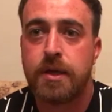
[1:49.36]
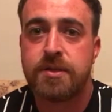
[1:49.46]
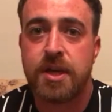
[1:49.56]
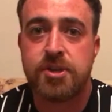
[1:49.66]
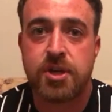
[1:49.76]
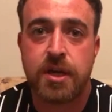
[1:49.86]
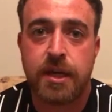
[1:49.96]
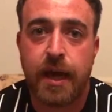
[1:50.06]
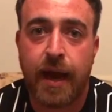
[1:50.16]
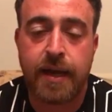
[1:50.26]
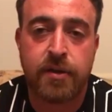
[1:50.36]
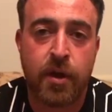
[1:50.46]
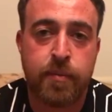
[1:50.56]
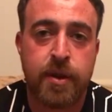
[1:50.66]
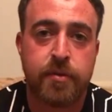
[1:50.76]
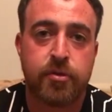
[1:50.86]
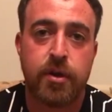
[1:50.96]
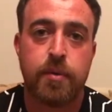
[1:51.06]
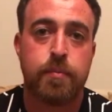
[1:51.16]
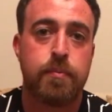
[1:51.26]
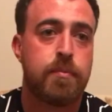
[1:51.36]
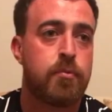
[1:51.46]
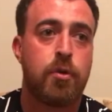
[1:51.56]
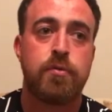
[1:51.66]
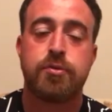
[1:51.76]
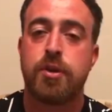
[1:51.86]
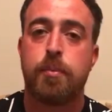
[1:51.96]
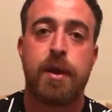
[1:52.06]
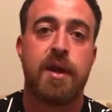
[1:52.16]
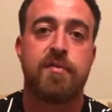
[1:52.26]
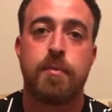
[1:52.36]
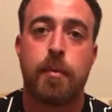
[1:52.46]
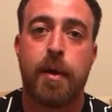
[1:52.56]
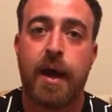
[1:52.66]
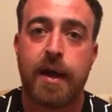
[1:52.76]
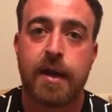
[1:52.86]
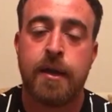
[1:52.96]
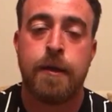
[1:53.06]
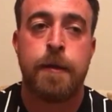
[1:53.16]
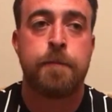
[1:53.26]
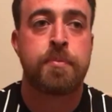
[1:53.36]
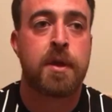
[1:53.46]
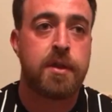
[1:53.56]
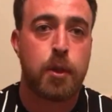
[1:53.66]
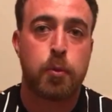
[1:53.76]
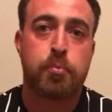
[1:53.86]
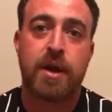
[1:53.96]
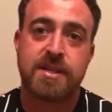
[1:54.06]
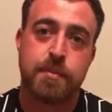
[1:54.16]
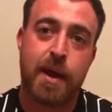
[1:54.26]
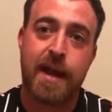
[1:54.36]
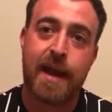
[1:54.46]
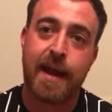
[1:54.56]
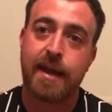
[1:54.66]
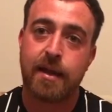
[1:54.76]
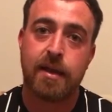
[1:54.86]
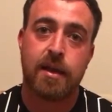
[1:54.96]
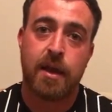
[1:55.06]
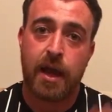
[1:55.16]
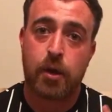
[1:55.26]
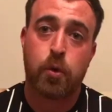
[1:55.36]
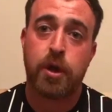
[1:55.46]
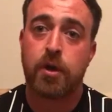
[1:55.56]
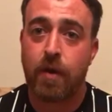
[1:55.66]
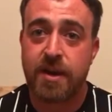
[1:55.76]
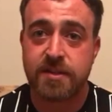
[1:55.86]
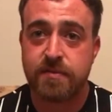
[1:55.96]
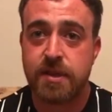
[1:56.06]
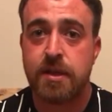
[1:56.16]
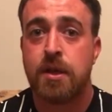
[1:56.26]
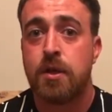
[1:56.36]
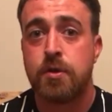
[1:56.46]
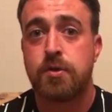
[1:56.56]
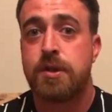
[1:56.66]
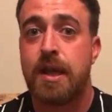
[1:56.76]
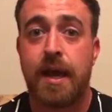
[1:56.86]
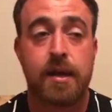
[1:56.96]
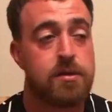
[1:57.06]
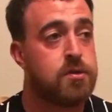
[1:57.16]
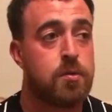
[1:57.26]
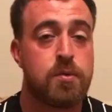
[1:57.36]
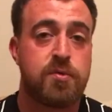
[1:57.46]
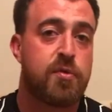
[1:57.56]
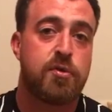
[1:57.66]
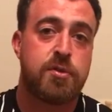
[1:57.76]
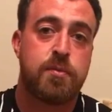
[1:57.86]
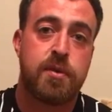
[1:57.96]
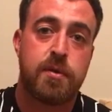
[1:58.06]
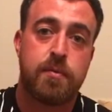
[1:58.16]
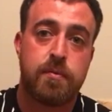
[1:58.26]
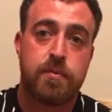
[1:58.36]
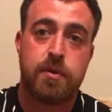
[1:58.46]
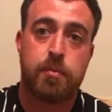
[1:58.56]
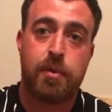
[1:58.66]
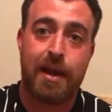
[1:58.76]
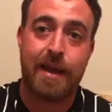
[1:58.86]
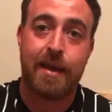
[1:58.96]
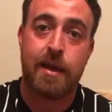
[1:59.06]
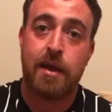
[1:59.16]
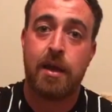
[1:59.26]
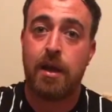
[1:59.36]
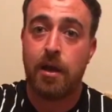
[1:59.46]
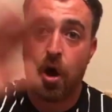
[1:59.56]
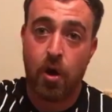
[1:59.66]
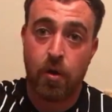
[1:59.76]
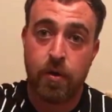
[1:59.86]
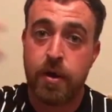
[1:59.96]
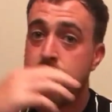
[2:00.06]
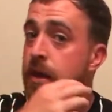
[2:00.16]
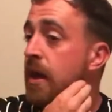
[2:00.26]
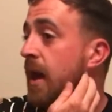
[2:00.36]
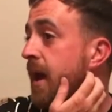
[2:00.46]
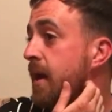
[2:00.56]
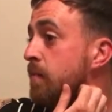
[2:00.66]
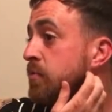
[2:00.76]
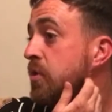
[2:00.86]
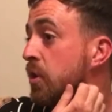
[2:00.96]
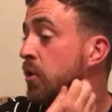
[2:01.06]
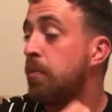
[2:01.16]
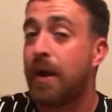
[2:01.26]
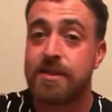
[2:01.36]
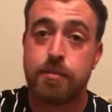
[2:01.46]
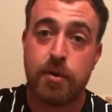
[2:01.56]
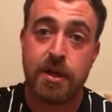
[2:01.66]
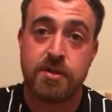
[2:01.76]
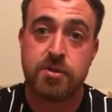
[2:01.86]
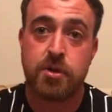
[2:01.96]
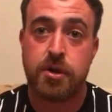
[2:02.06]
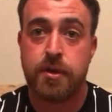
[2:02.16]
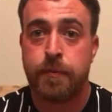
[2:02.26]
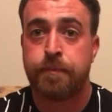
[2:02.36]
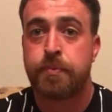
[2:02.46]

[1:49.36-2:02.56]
essentially, anytime they try uh, to rover to the player from the back, they would press them at an angle and quite aggressively. So the angle, so it was forcing them to, to play it long, um, so they couldn't pass the ball inside,